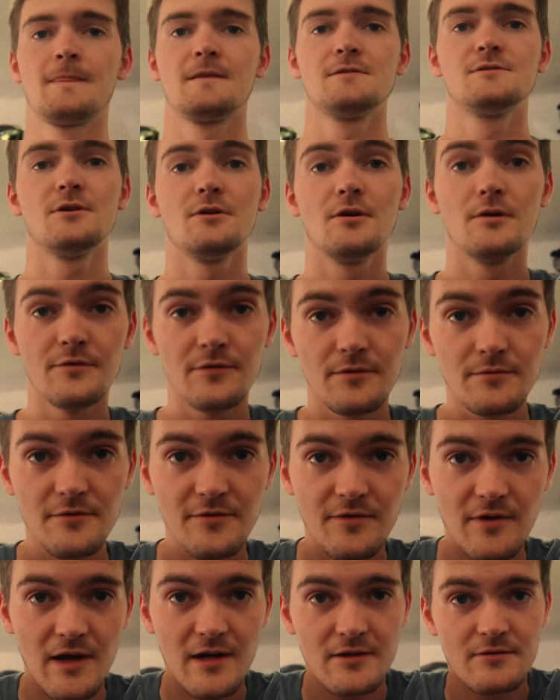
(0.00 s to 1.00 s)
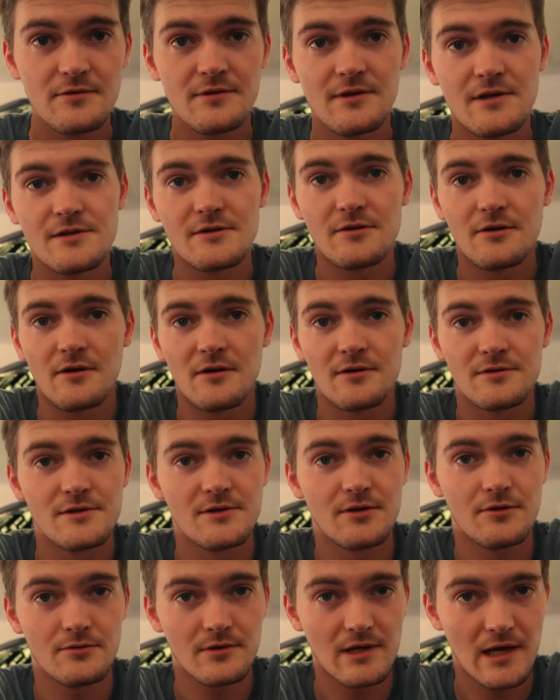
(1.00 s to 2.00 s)
So from the factory, these cars
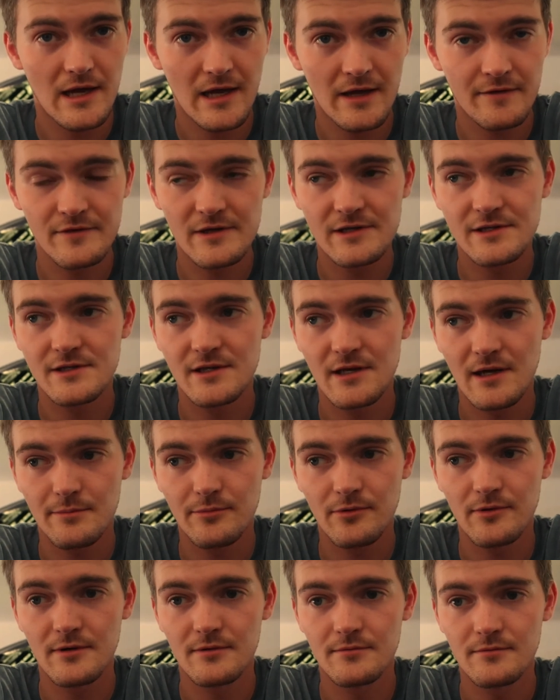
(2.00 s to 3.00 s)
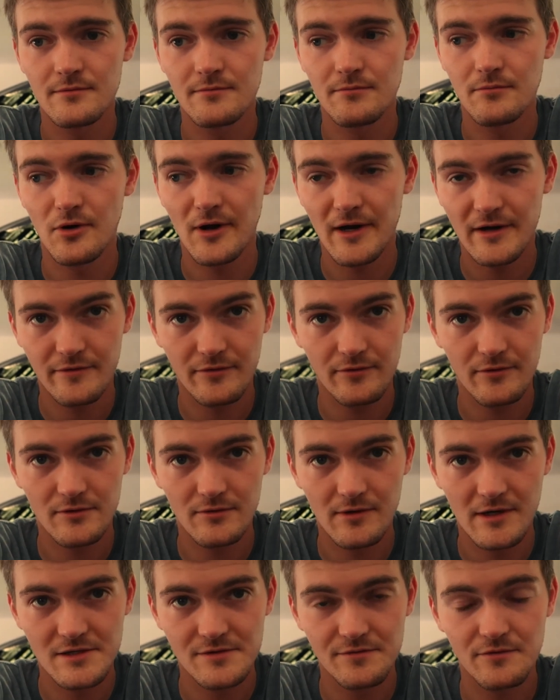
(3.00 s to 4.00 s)
don't have a separate brake
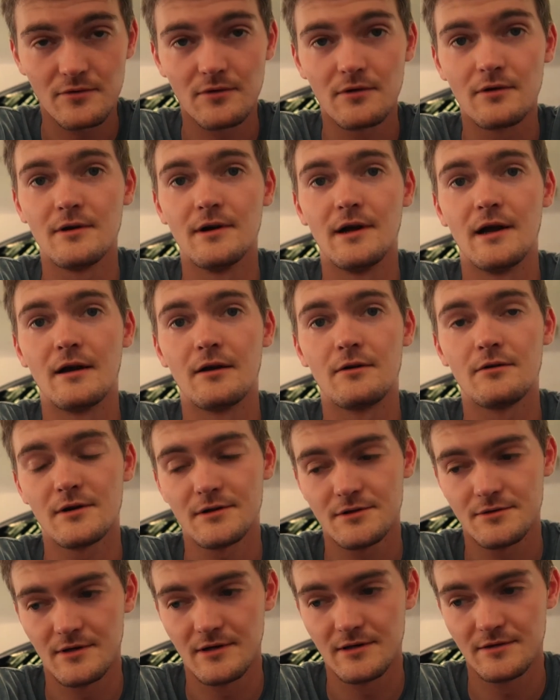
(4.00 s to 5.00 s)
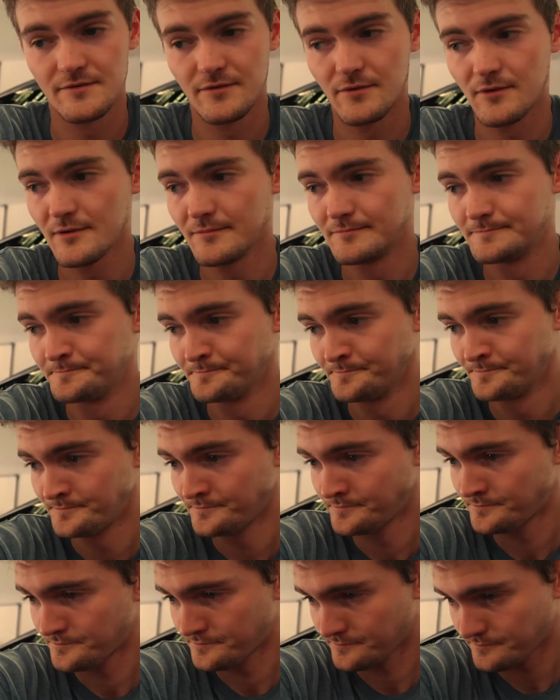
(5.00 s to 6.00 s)
fluid reservoir and clutch reservoir.
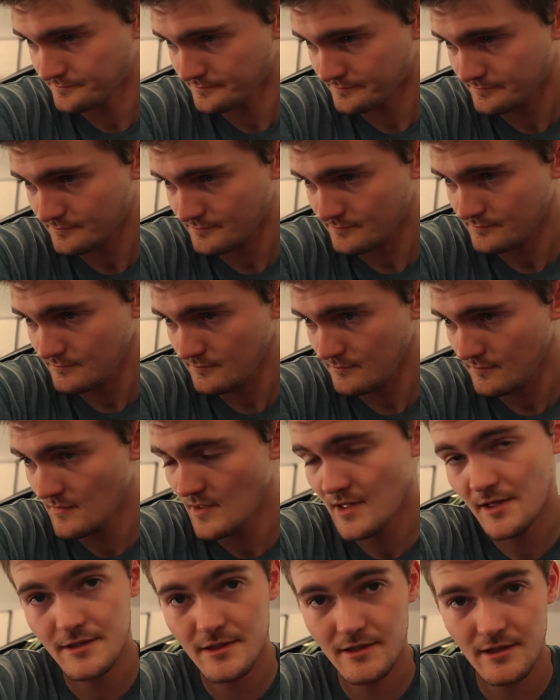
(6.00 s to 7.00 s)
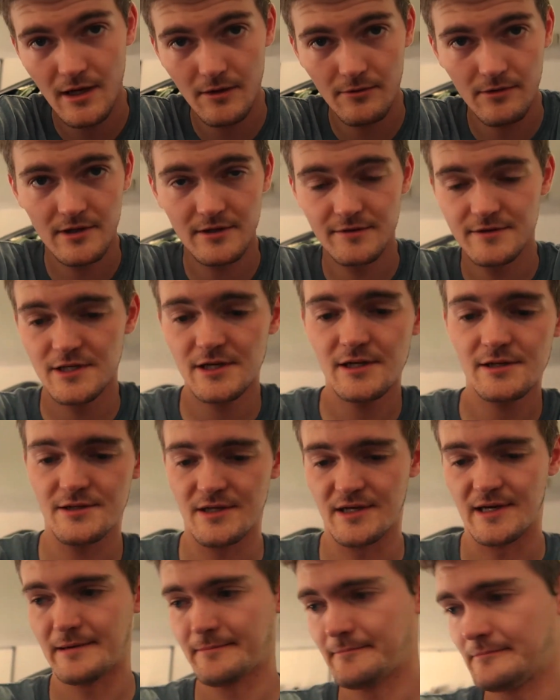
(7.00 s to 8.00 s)
And today we're going to change
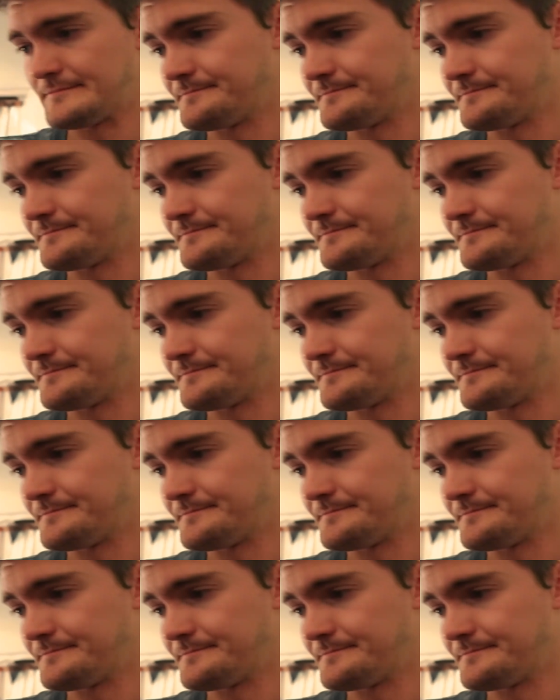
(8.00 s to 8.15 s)
that.